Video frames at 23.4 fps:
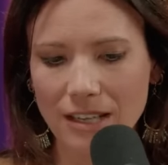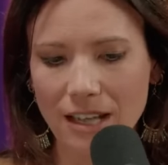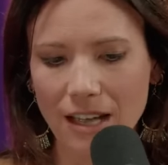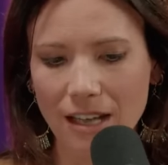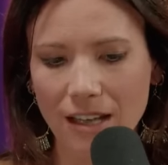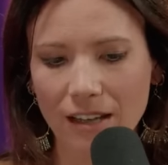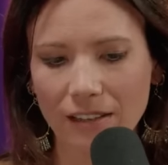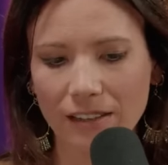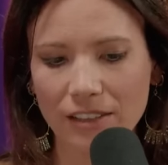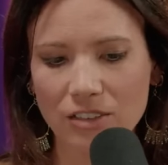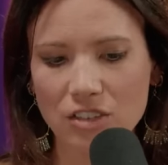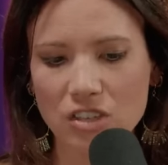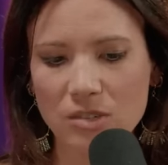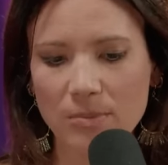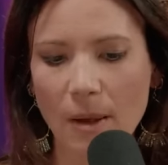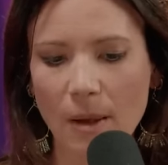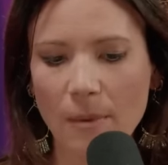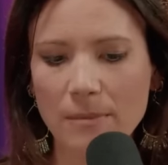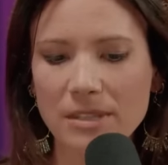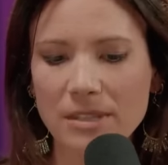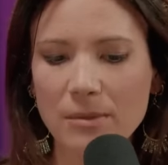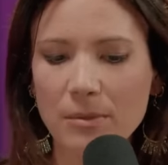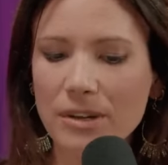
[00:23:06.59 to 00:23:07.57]
Uh, let's just
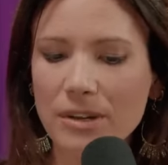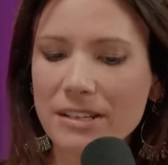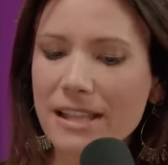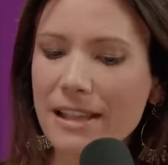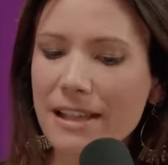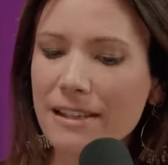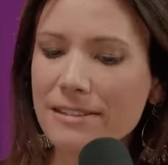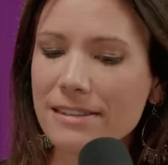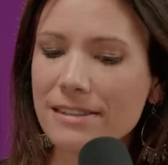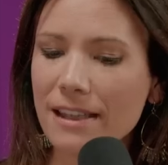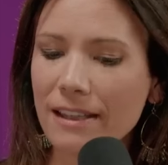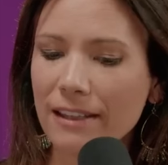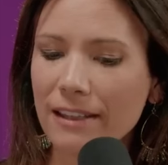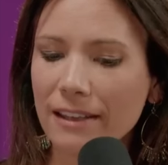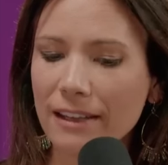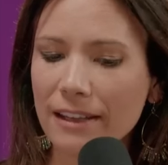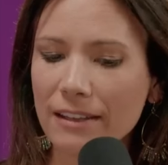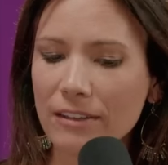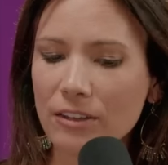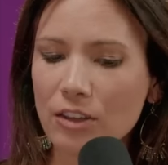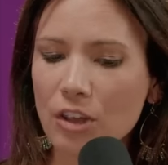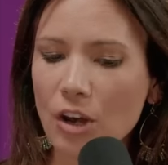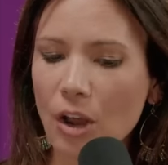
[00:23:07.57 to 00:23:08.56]
promise that we're going to take a second
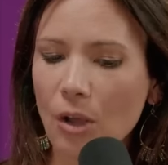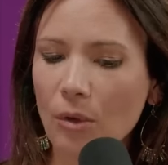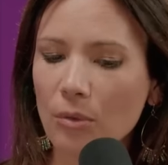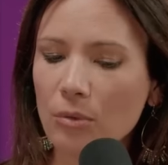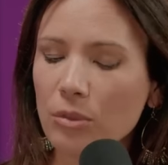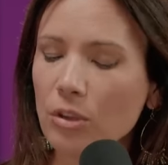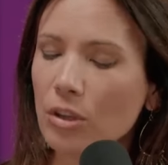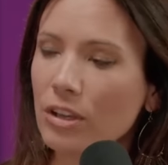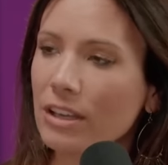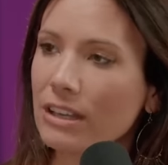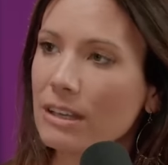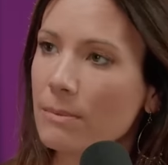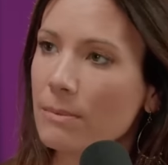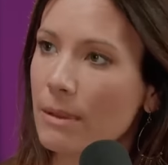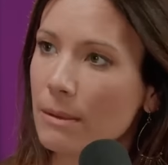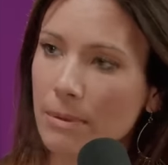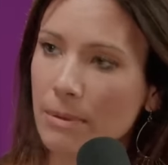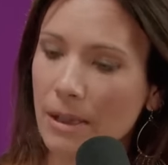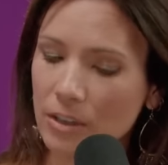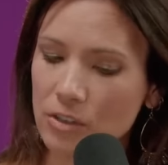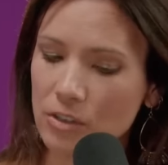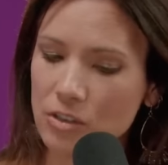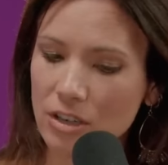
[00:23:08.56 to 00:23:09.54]
and, you know, look at the big
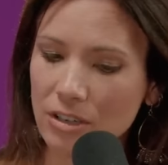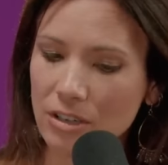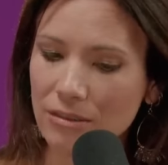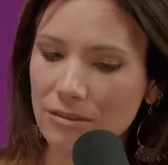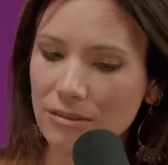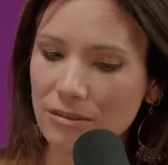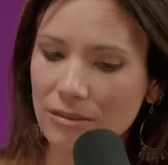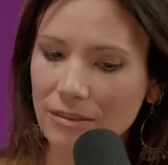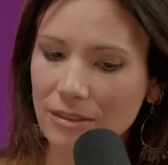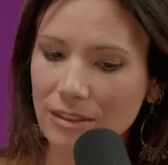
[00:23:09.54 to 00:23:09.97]
picture.